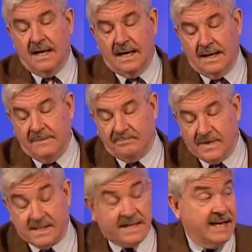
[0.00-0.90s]
uh,
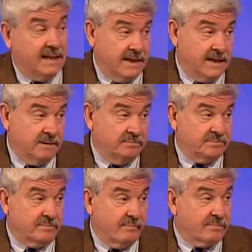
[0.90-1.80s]
it's King Lear mm
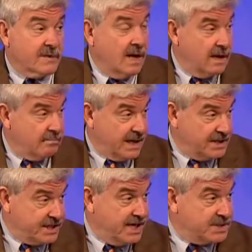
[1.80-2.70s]
-hmm. uh, by
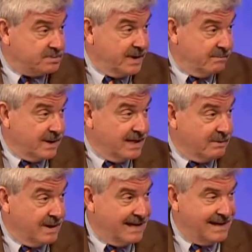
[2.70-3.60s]
Shakespeare, by the way.